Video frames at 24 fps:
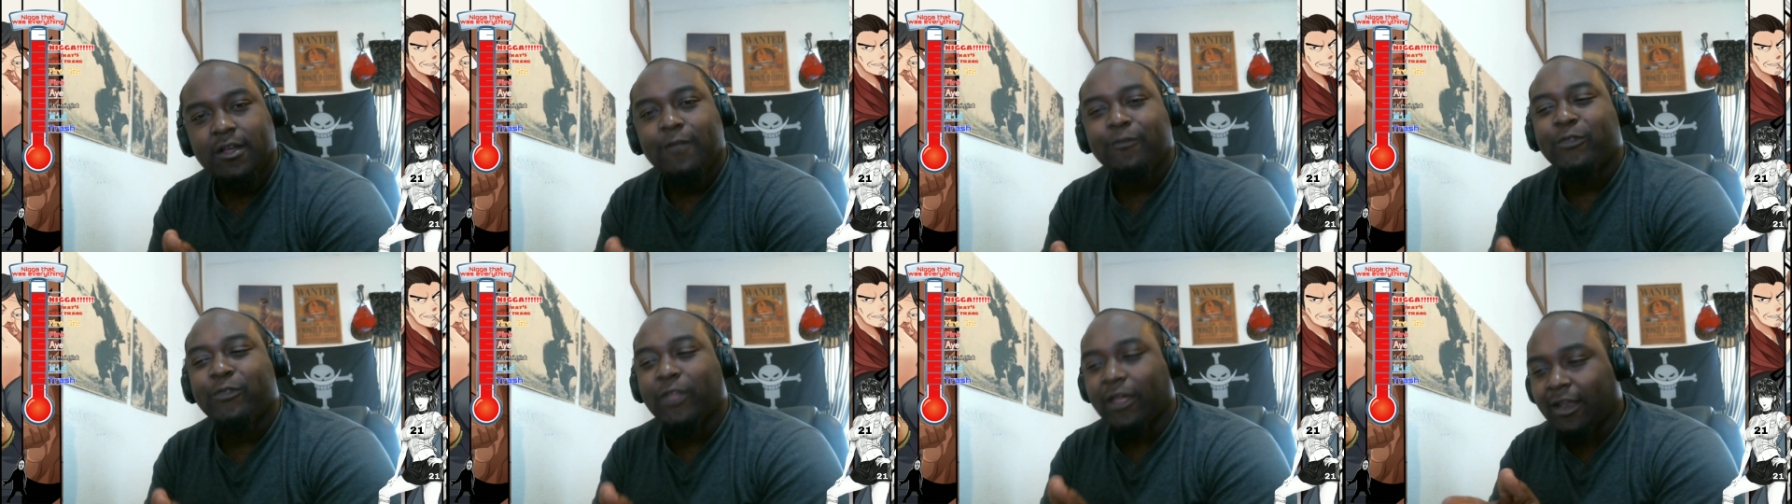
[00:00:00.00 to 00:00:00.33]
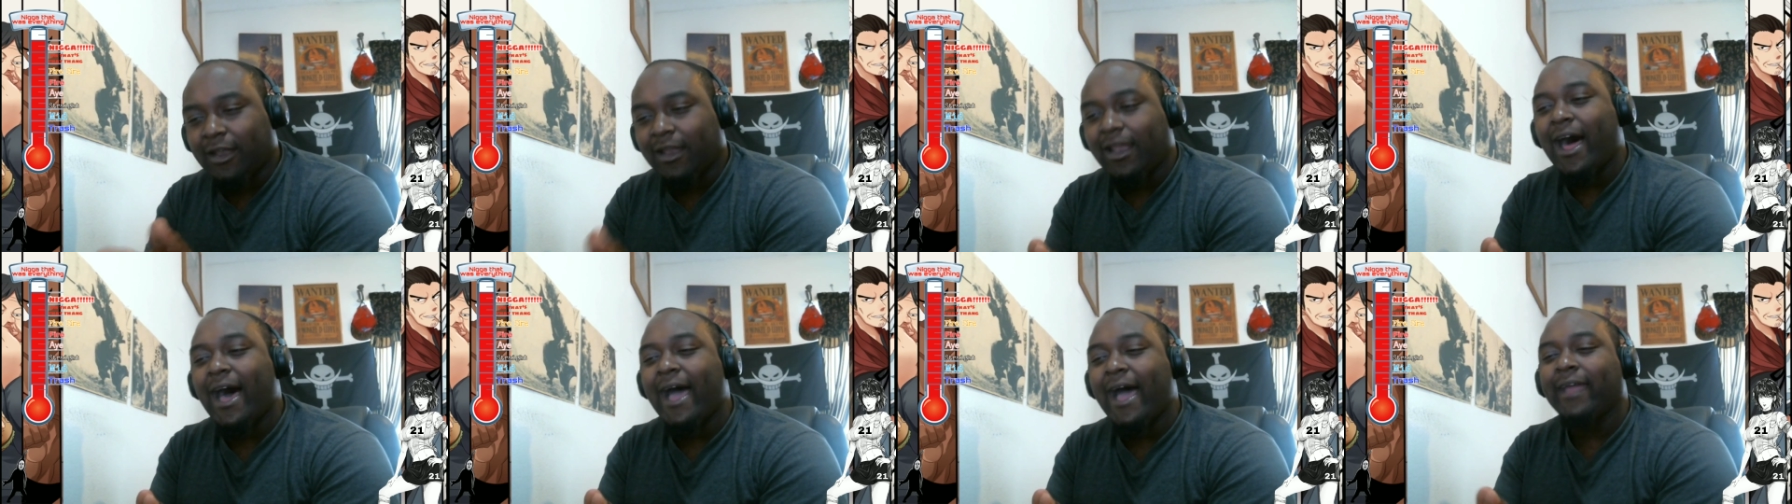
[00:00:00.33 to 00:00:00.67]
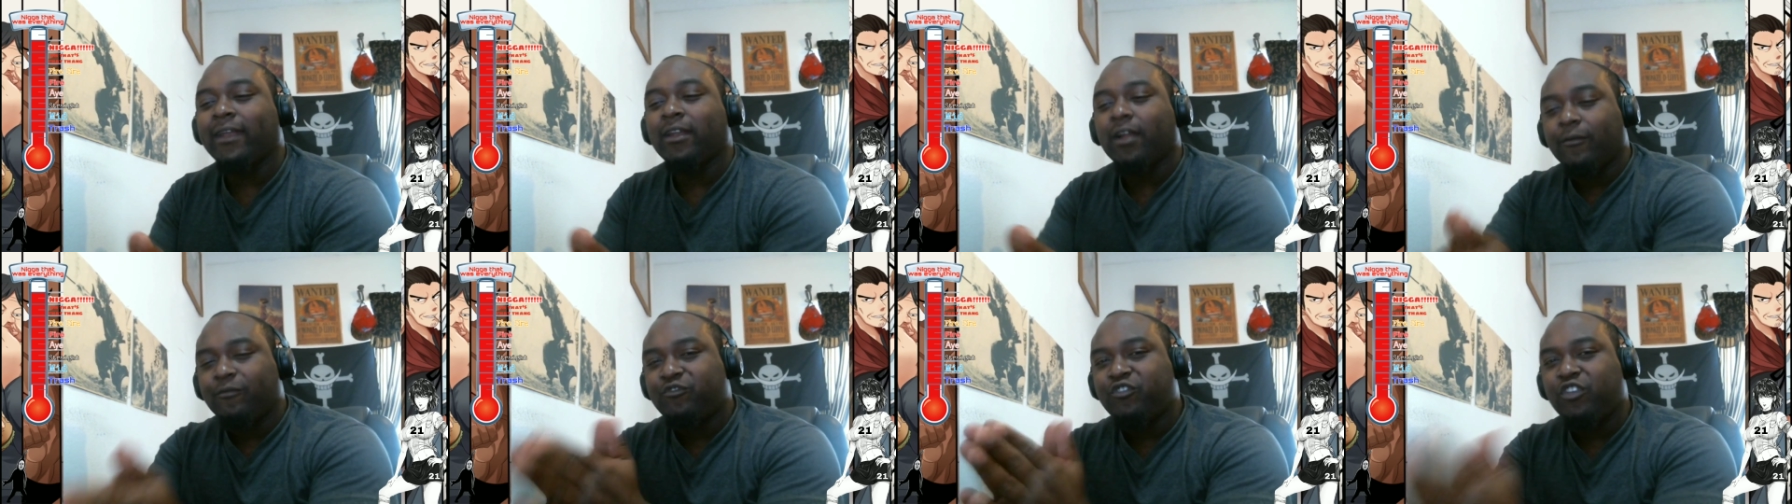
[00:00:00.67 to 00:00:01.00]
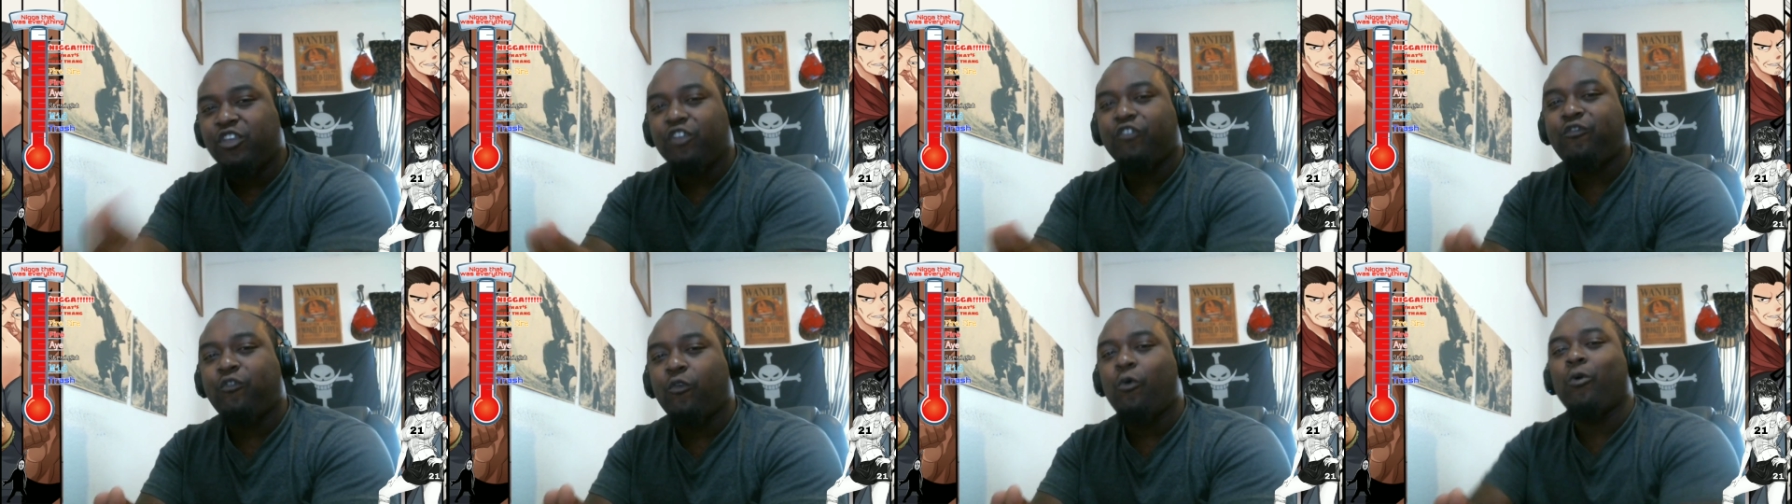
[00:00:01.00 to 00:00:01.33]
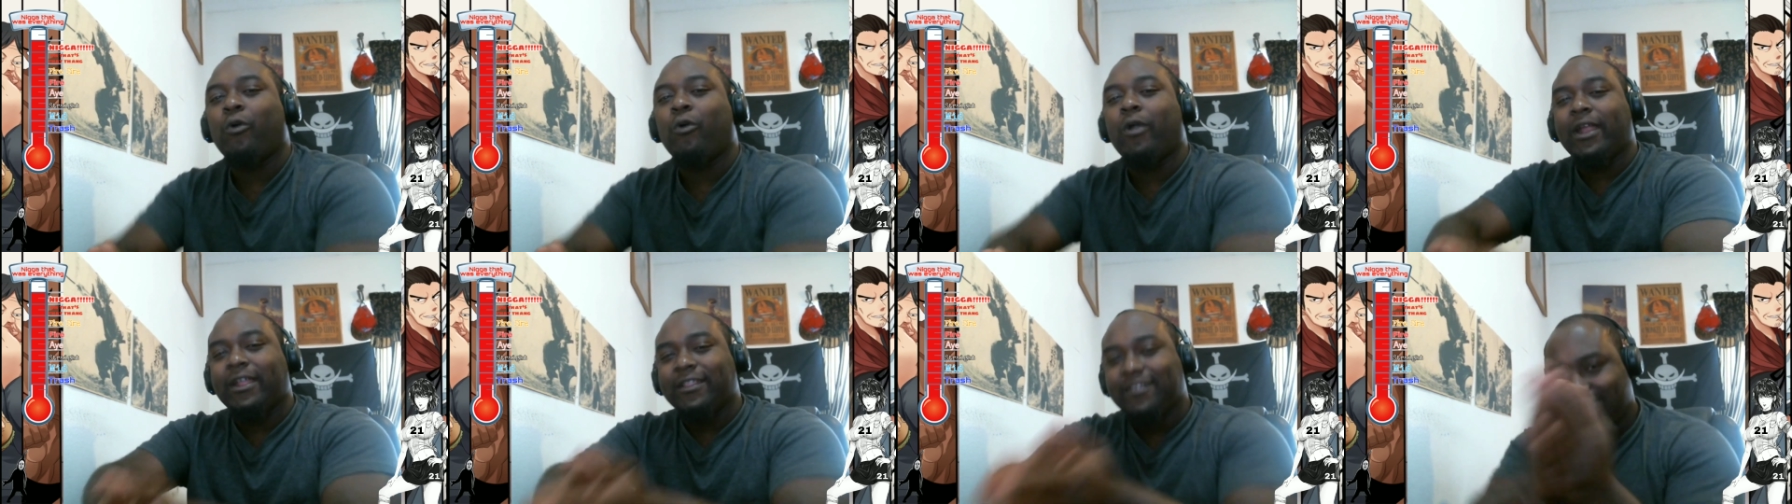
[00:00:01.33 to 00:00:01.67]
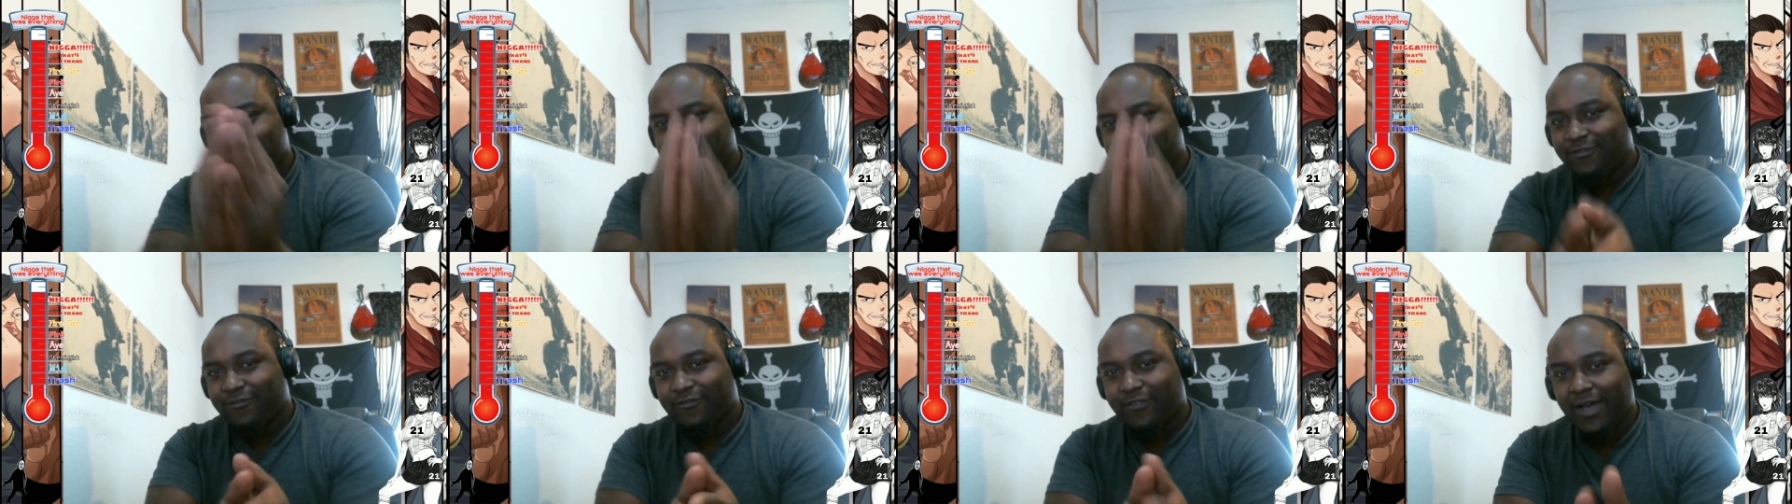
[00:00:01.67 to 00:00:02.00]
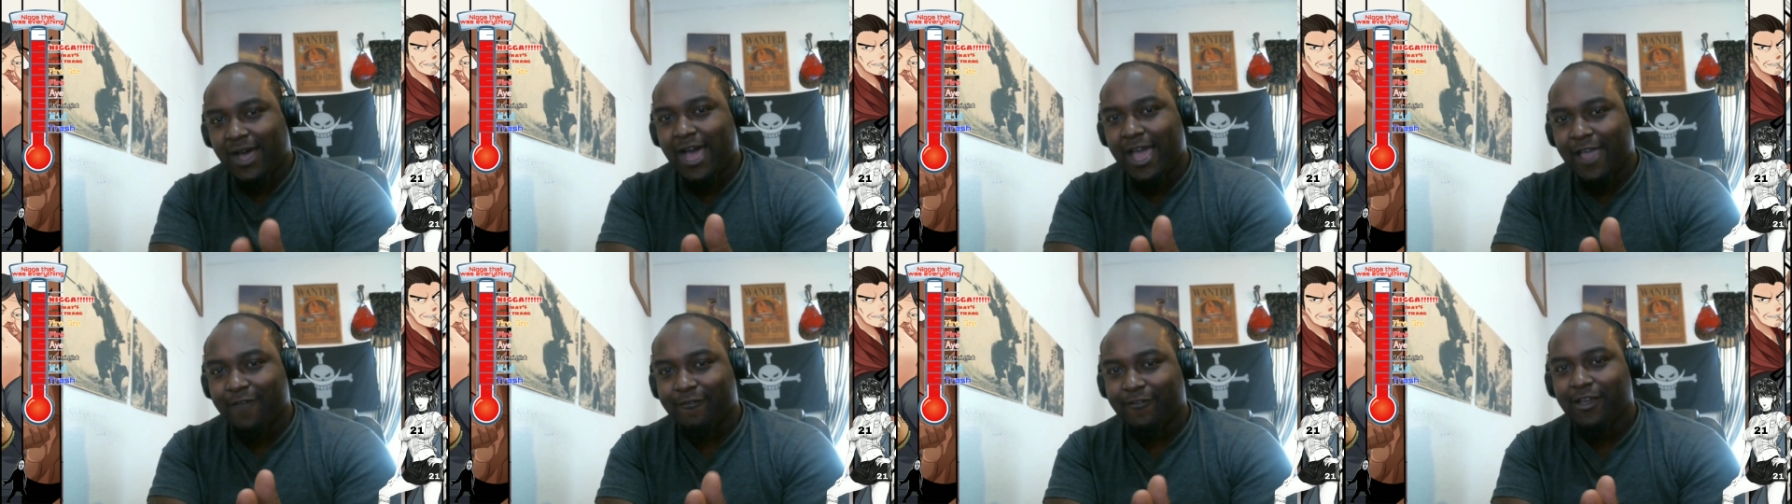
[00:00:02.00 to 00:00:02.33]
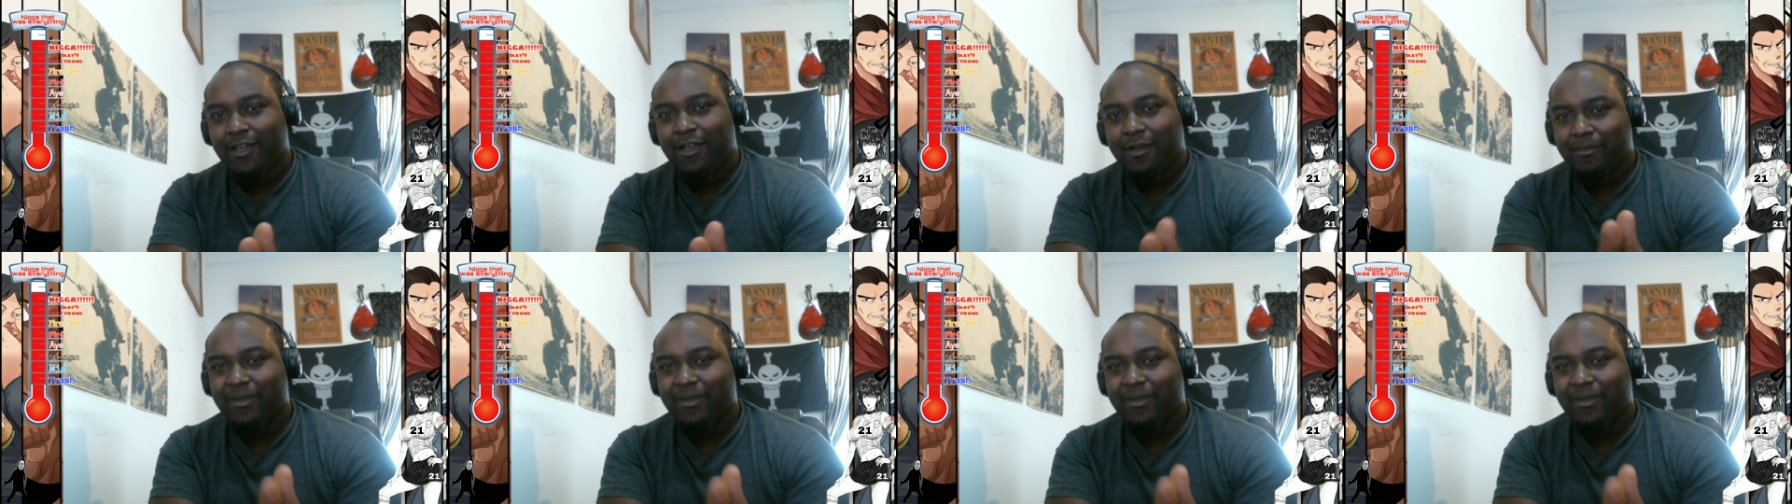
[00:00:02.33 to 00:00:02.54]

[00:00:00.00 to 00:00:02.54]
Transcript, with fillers: The line of G4 and G5